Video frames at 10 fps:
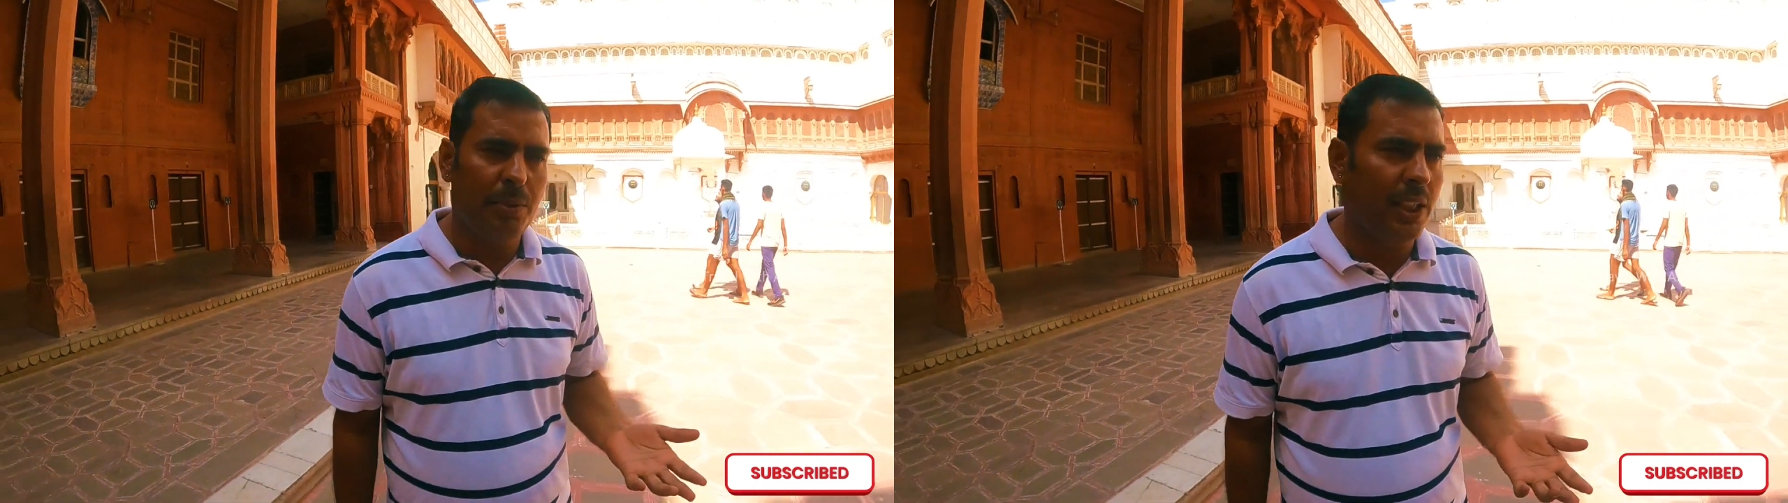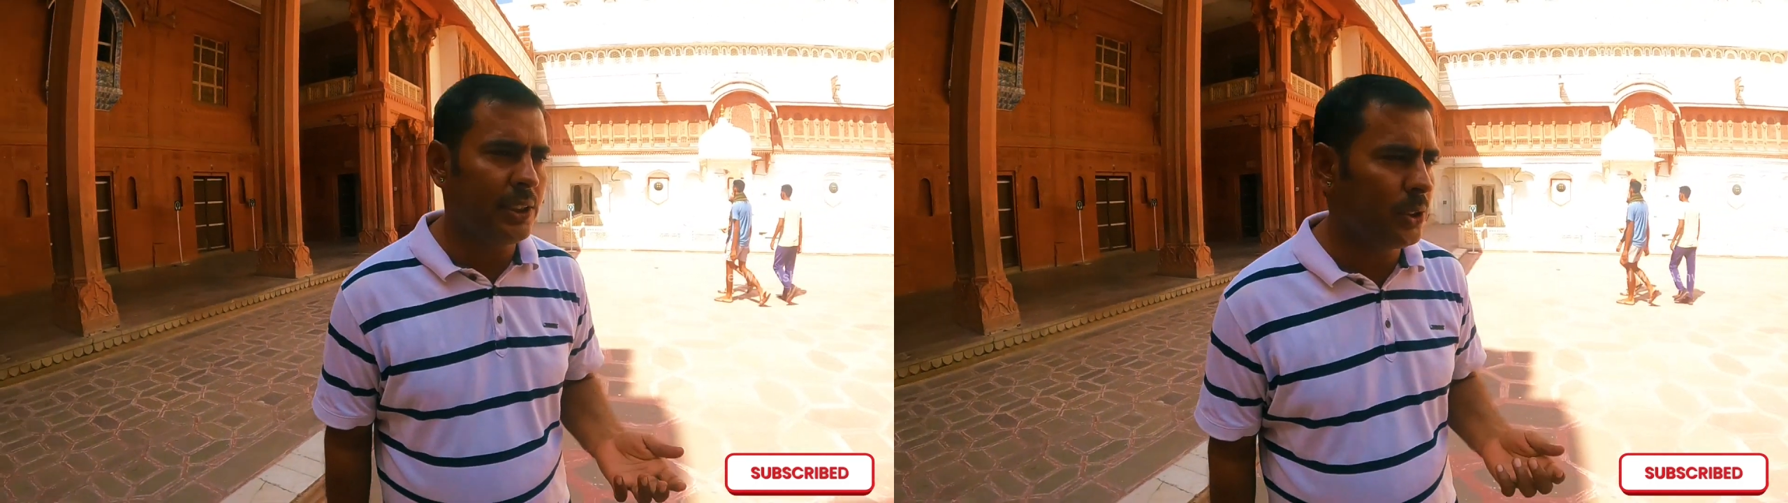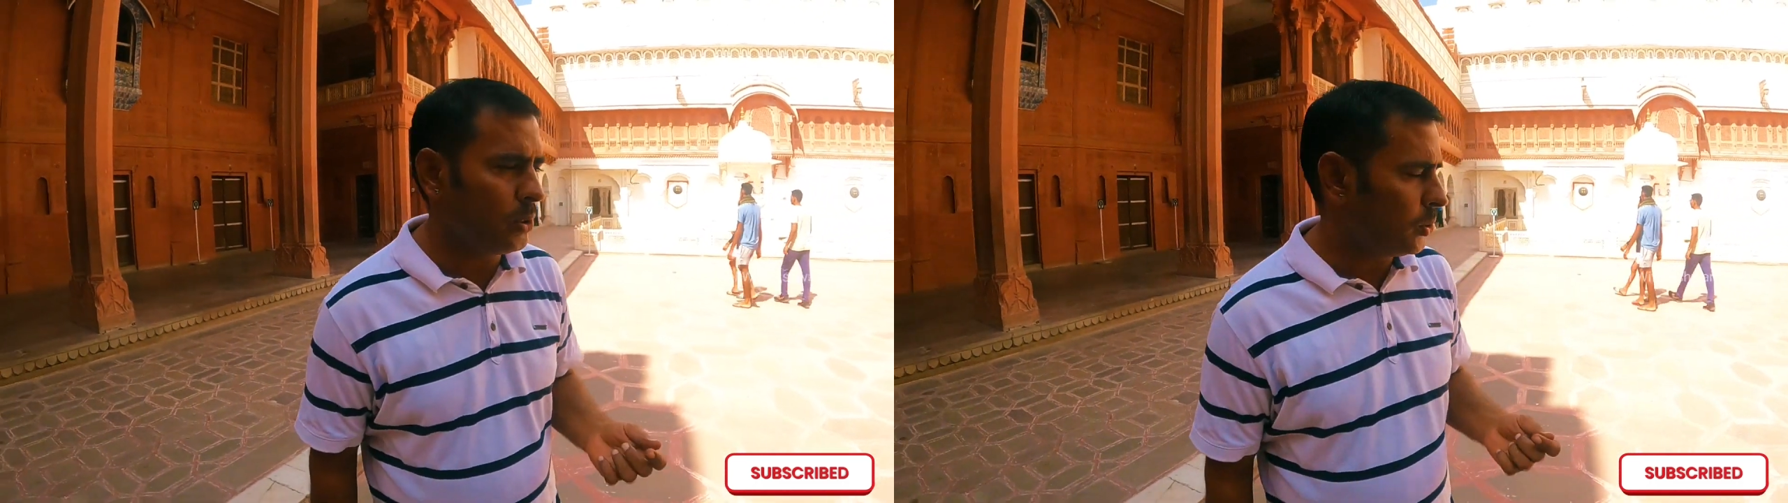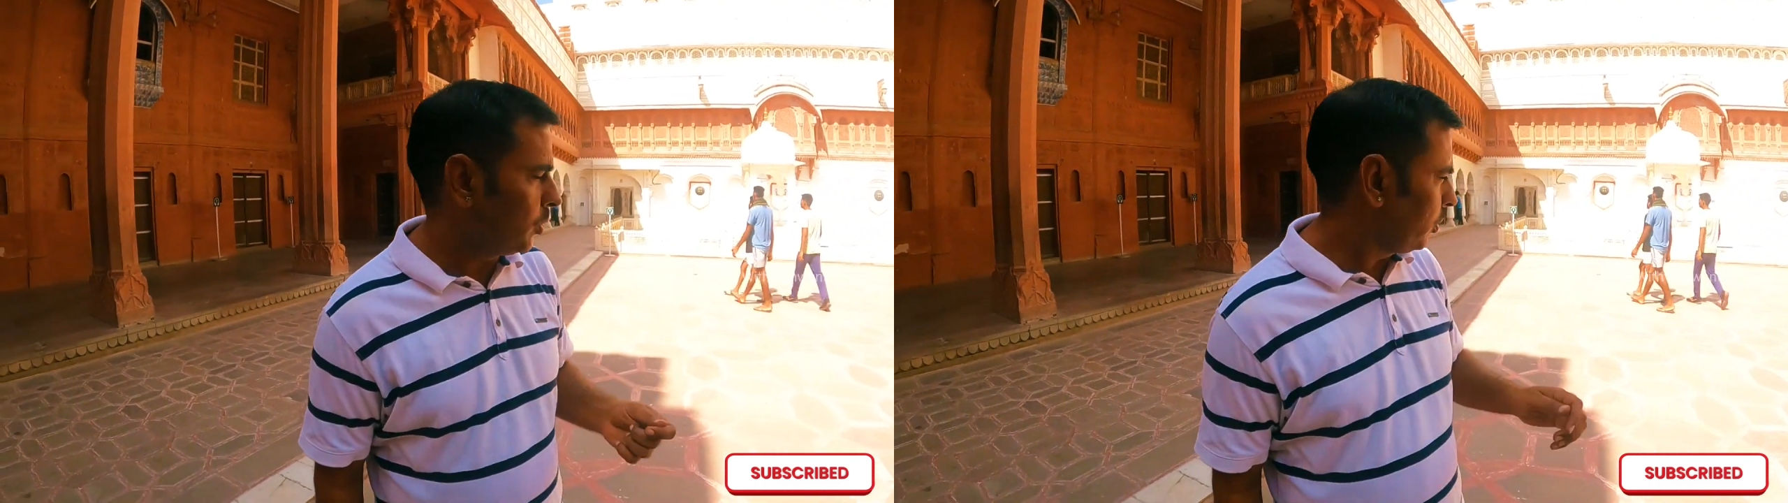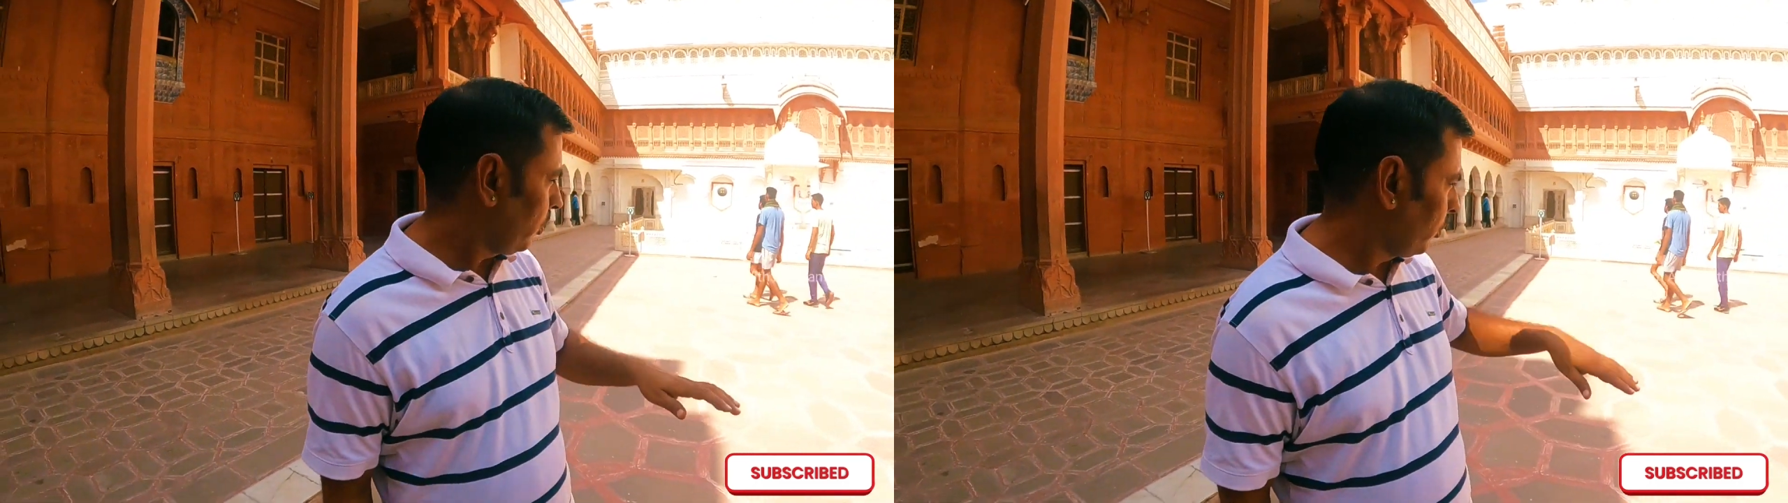Maharaja
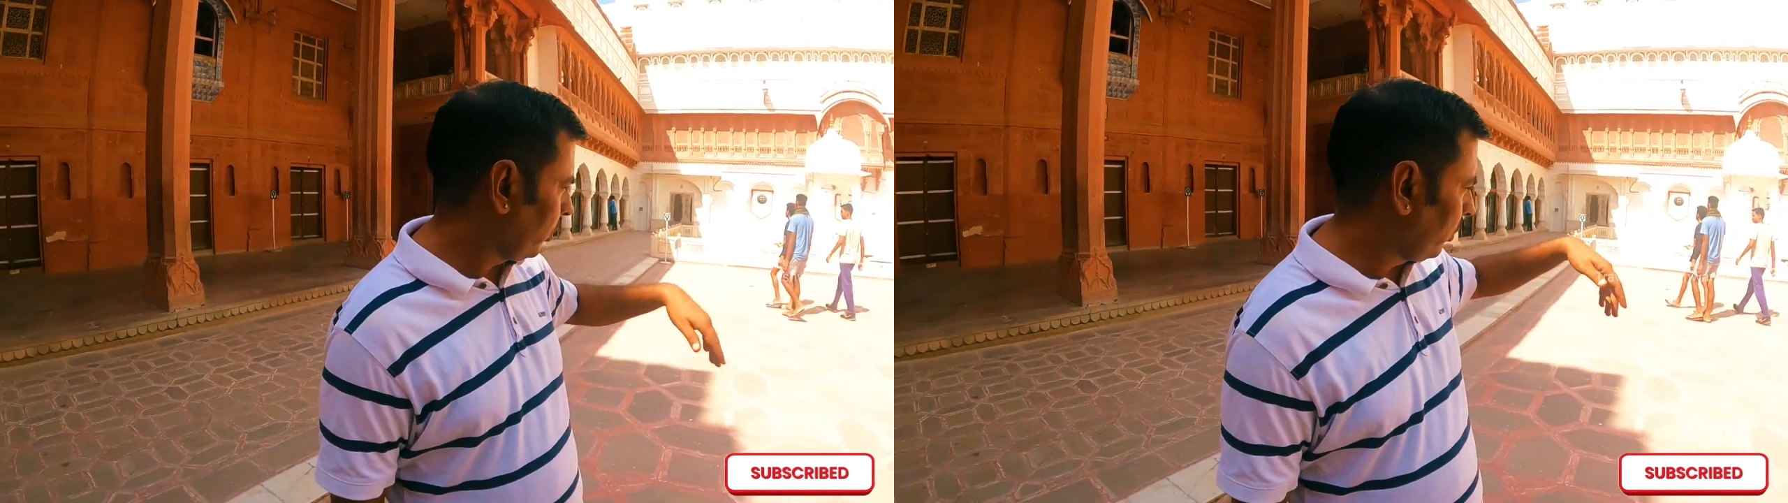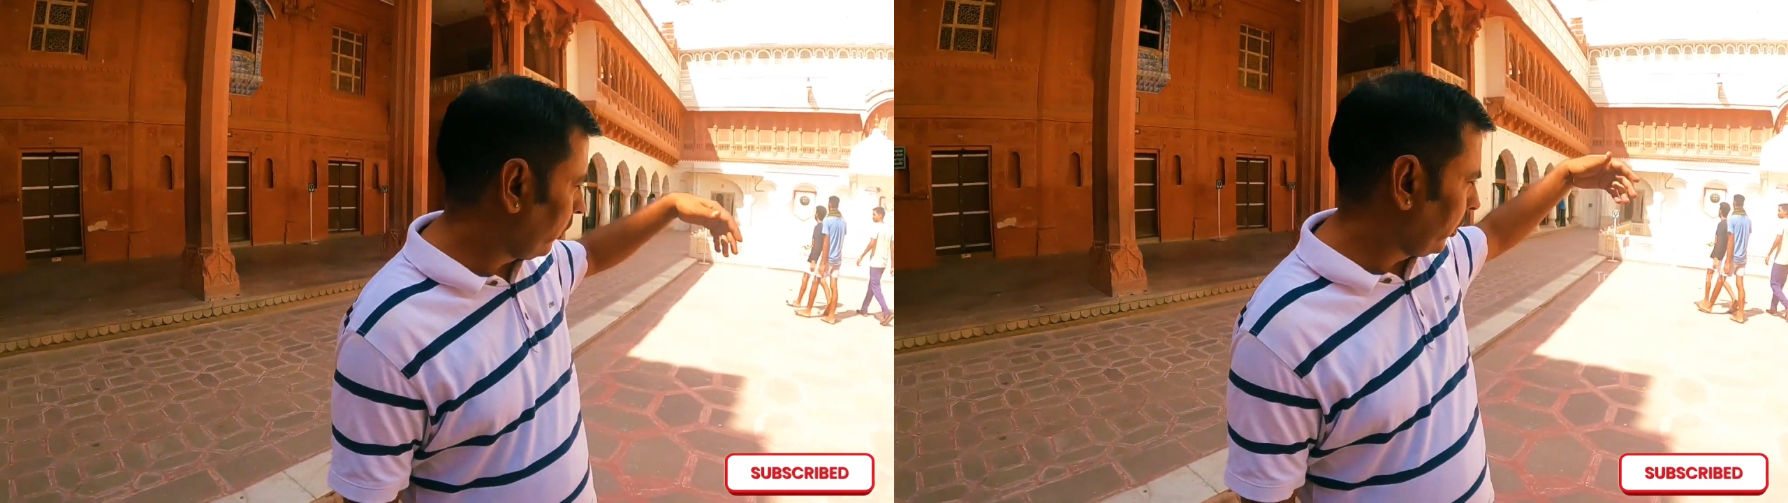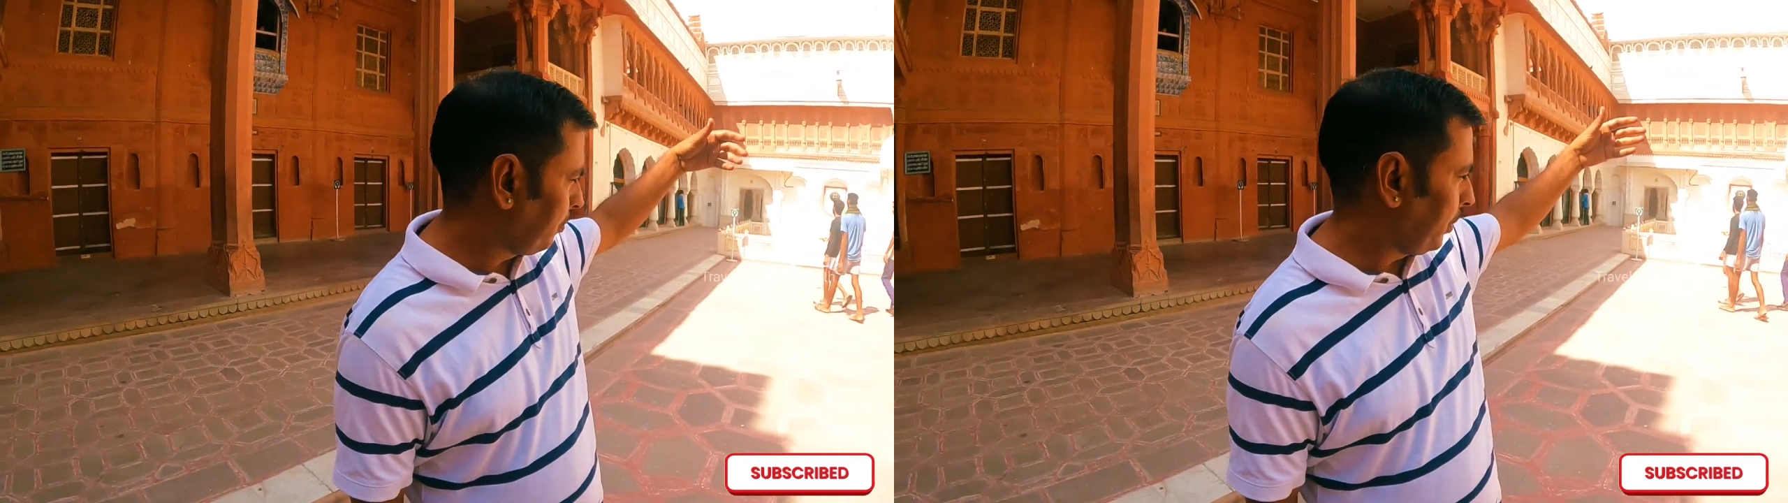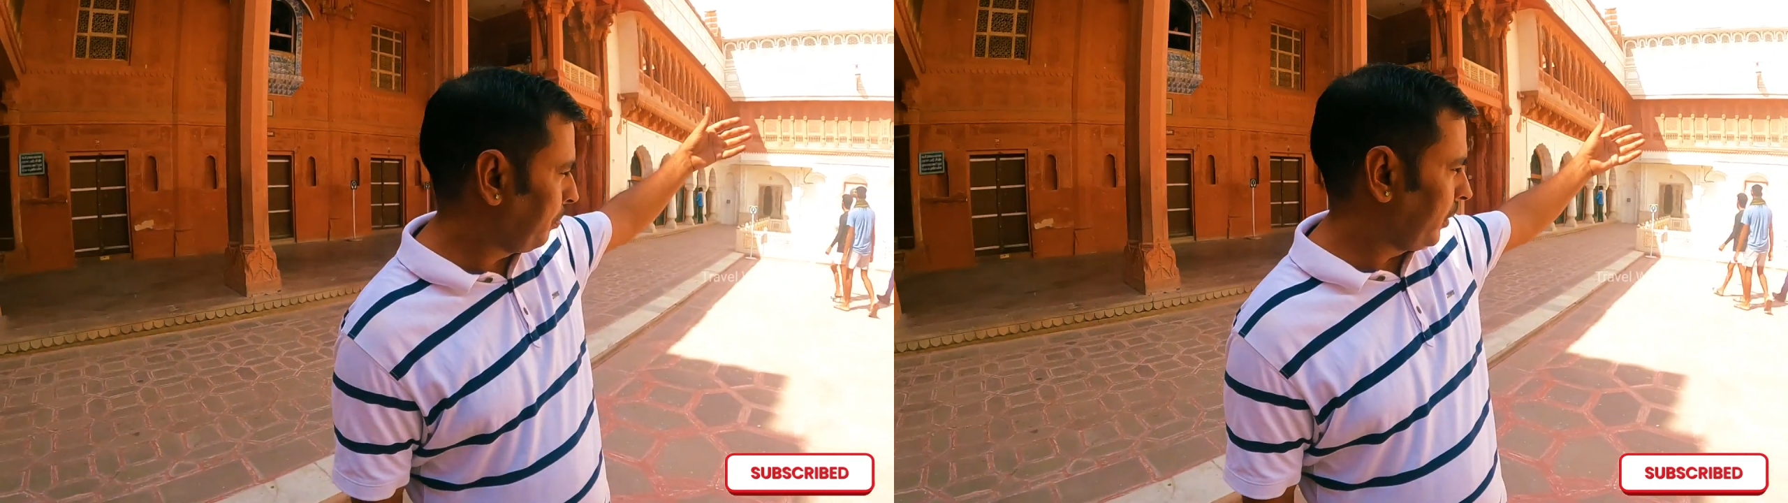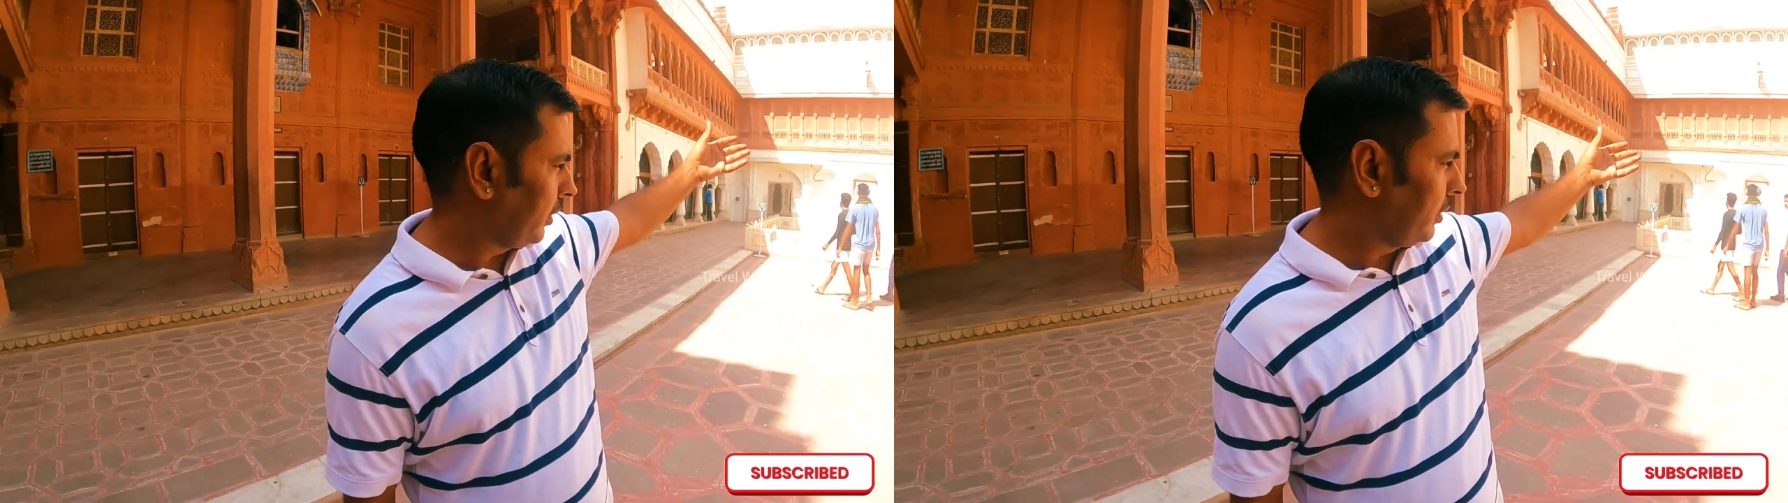also throw color on the
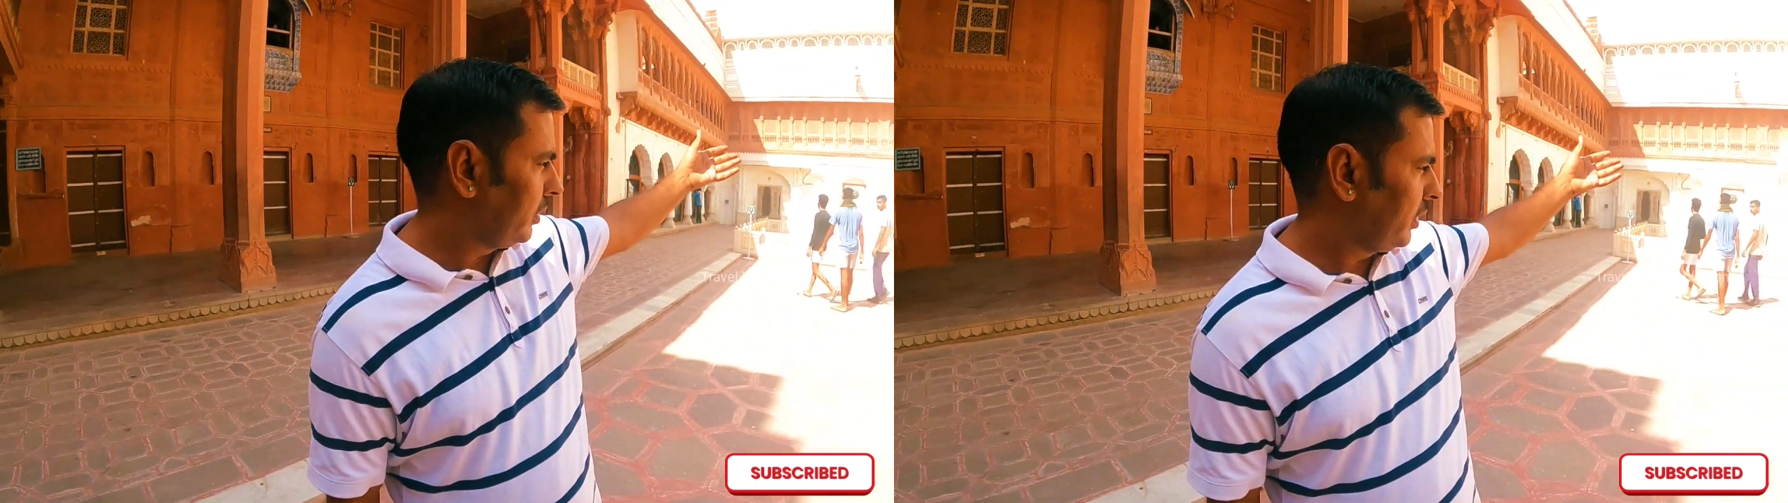people,